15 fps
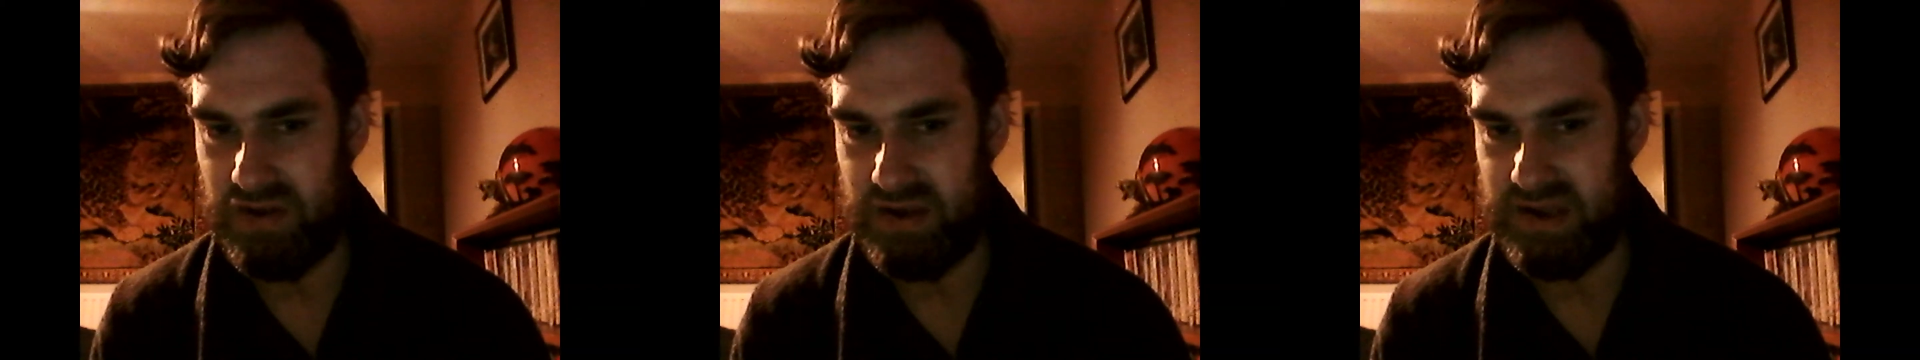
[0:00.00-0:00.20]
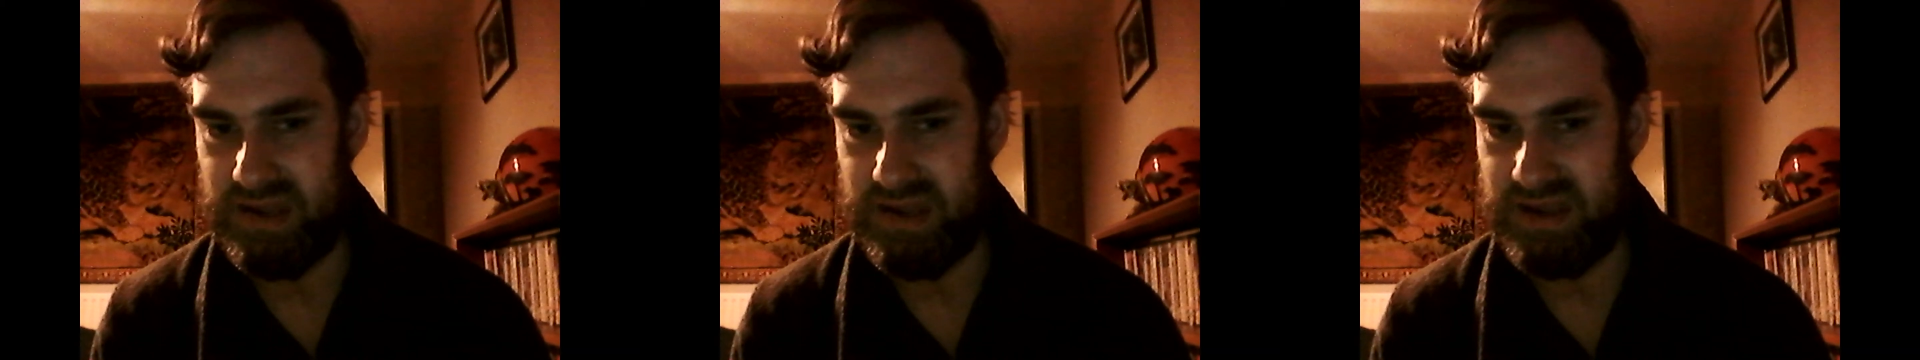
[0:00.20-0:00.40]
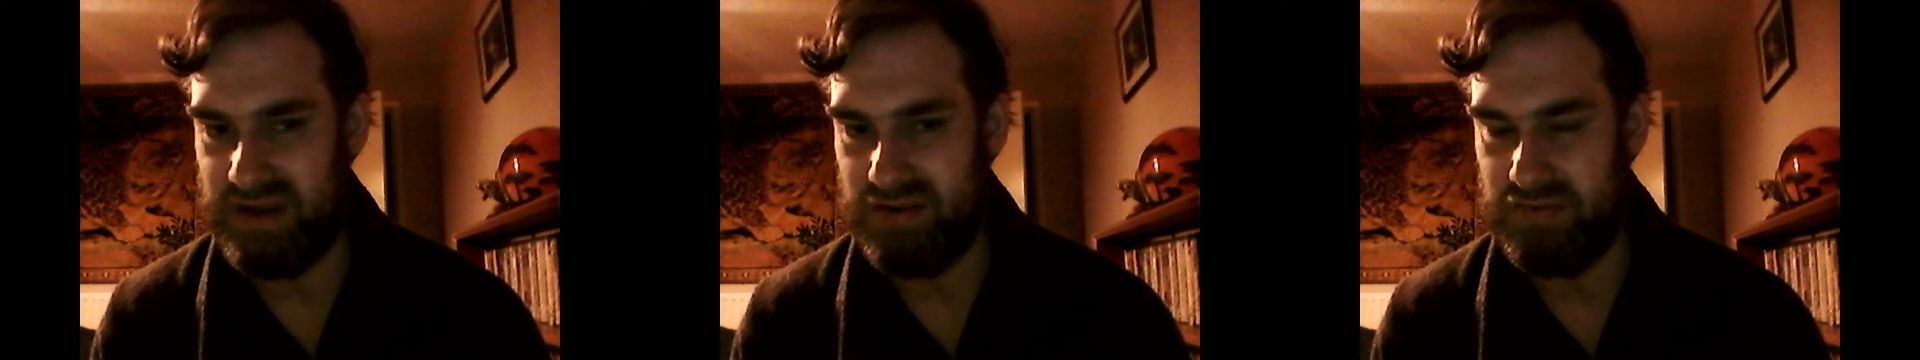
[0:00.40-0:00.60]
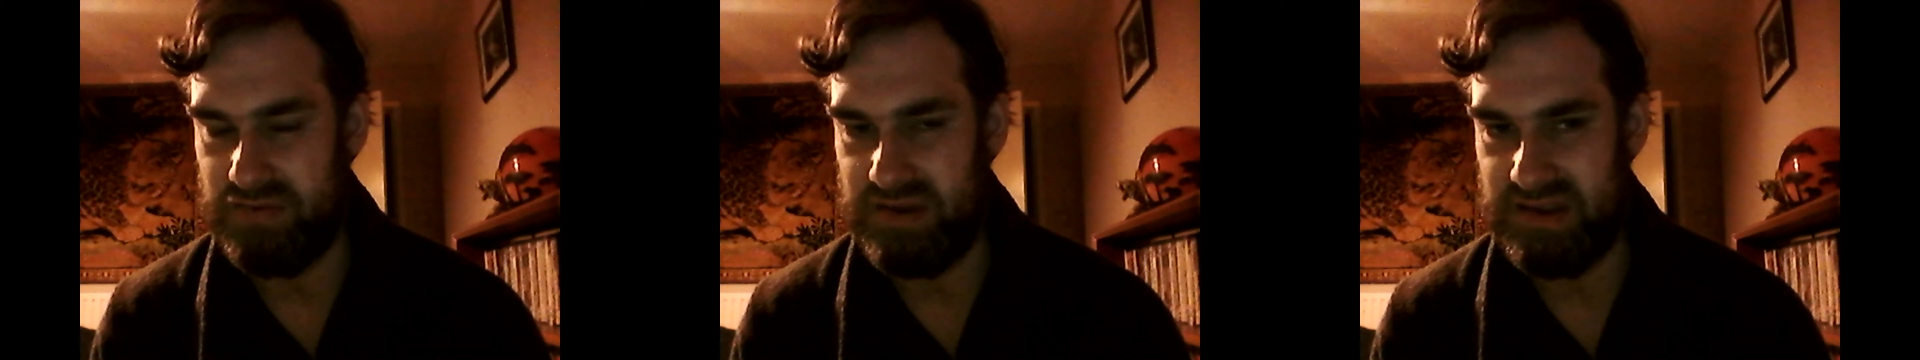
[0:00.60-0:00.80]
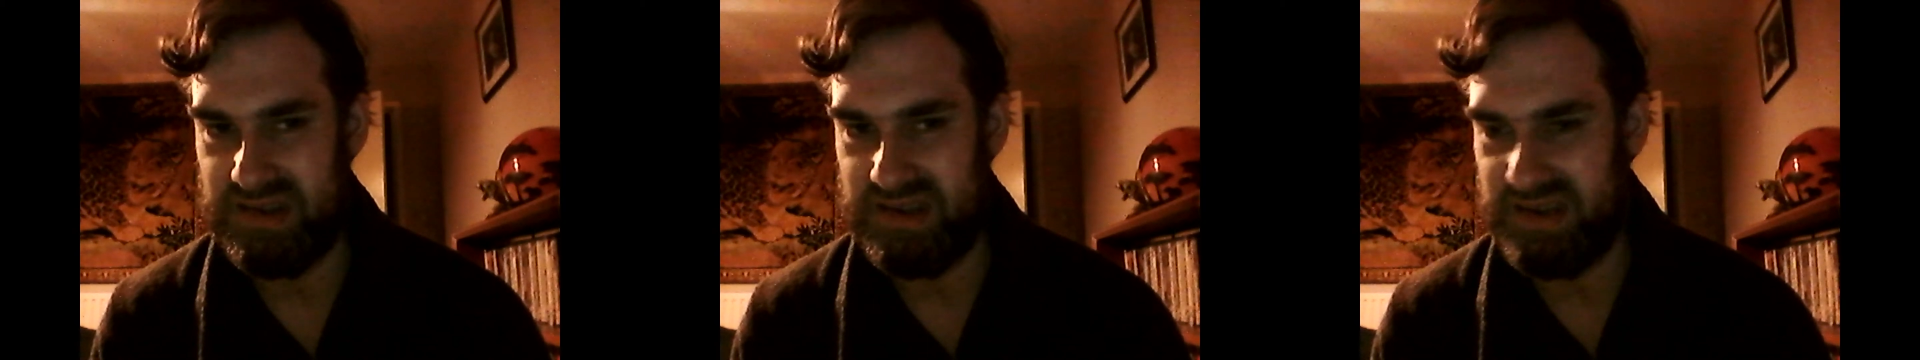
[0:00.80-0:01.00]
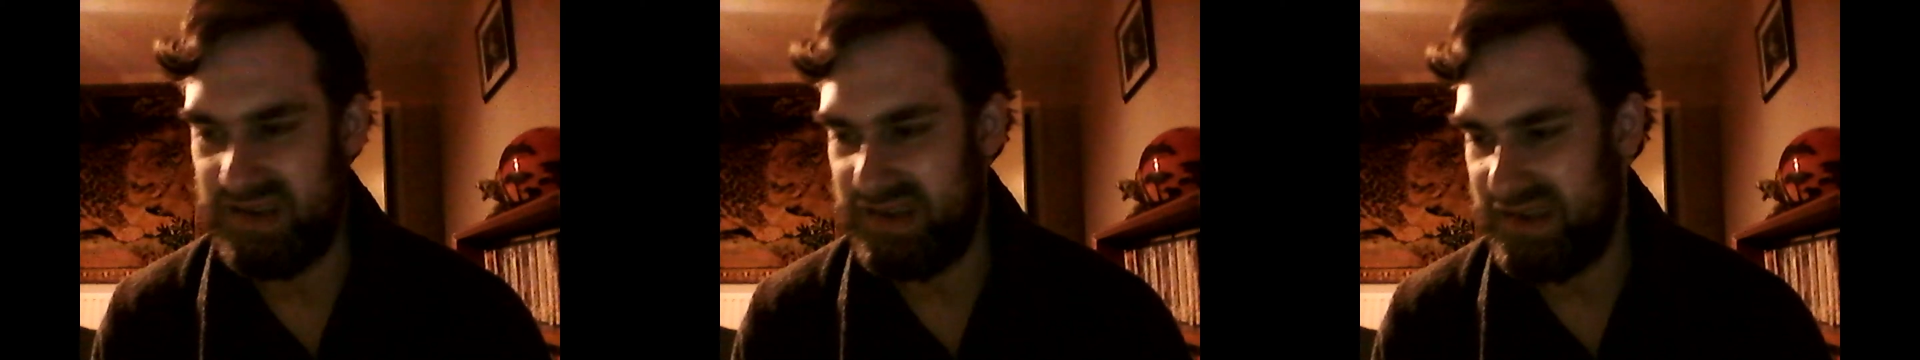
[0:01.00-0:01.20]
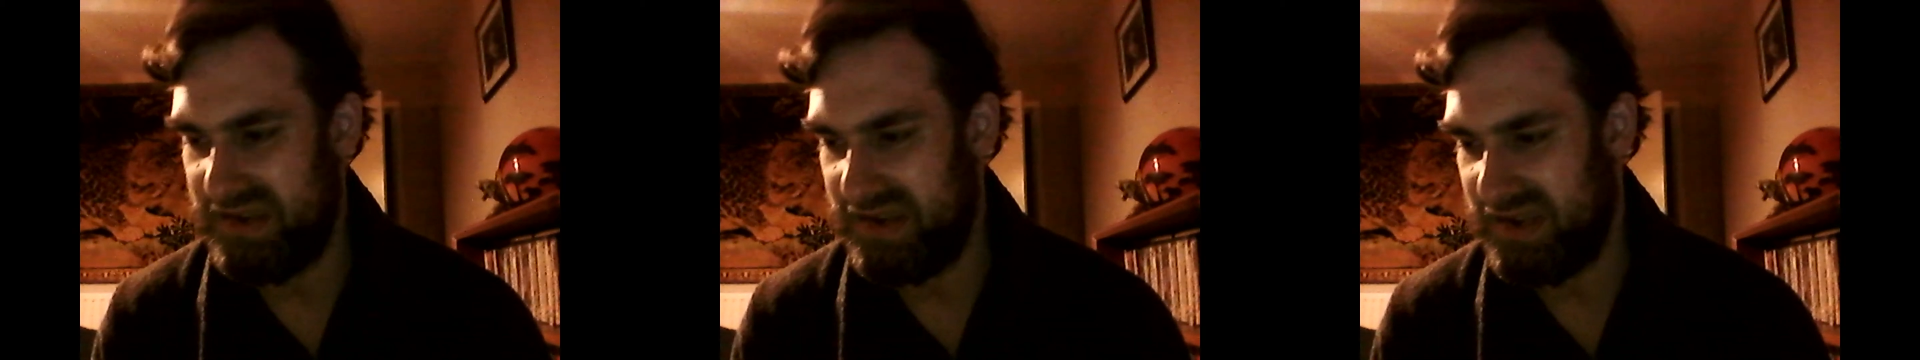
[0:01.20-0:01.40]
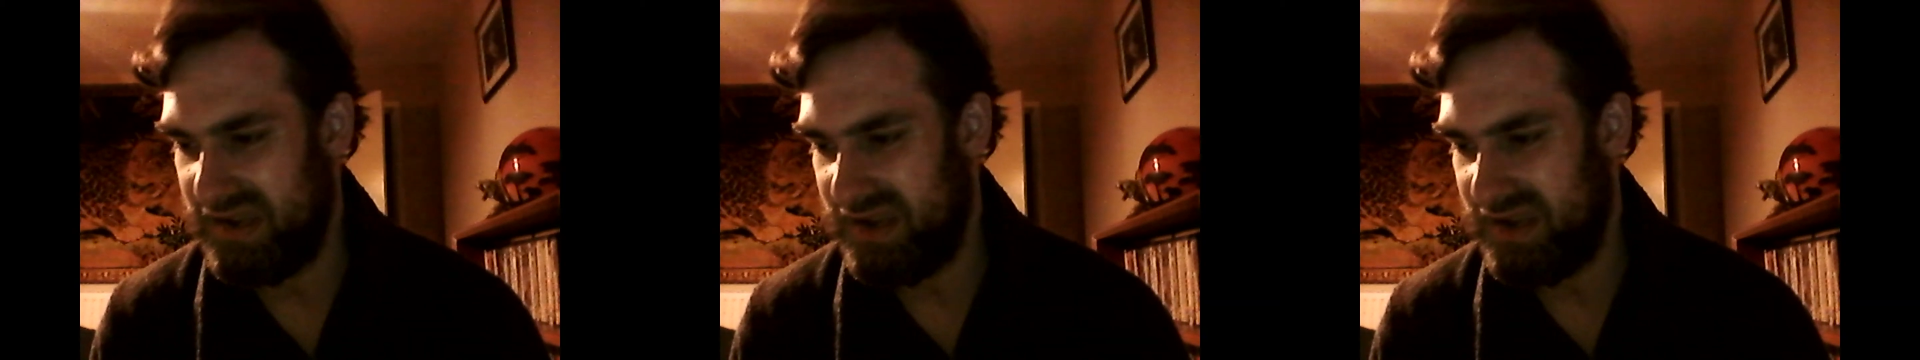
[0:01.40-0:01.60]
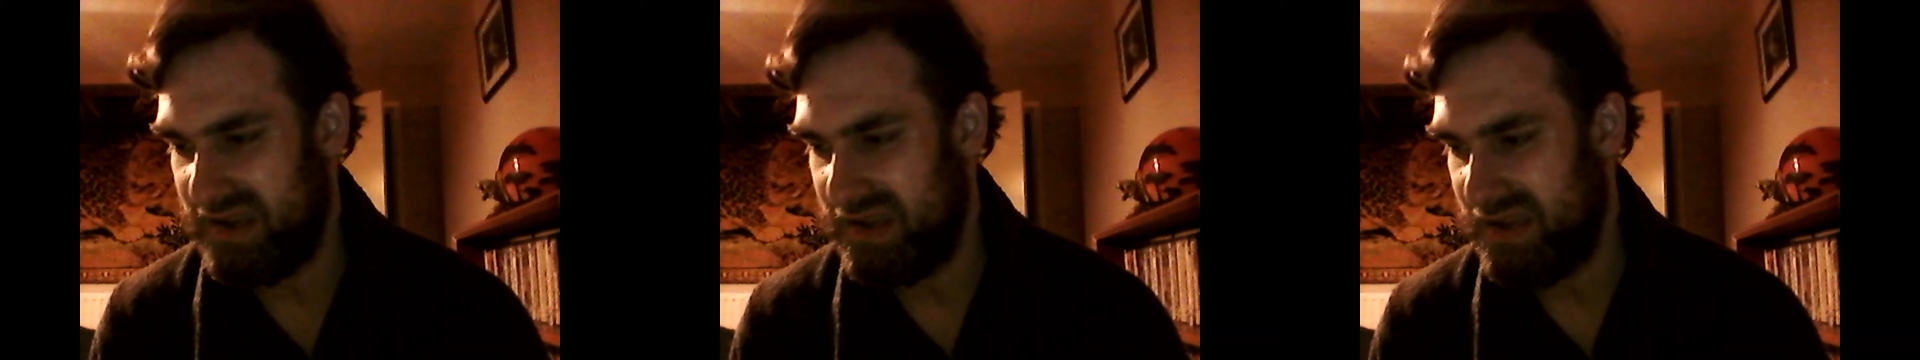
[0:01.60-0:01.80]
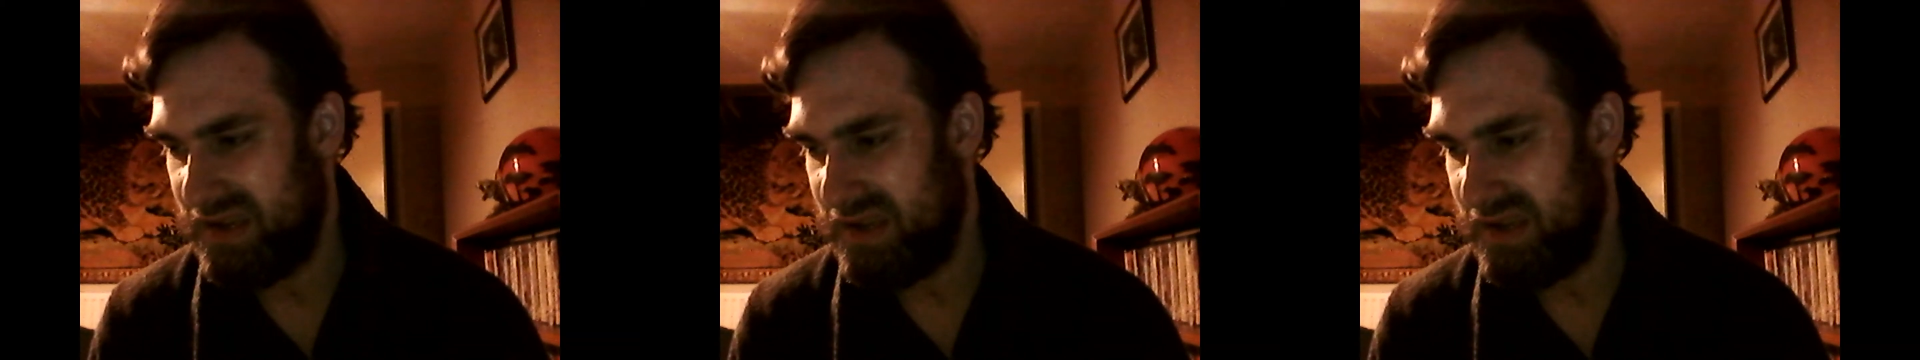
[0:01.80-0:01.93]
like the older sister.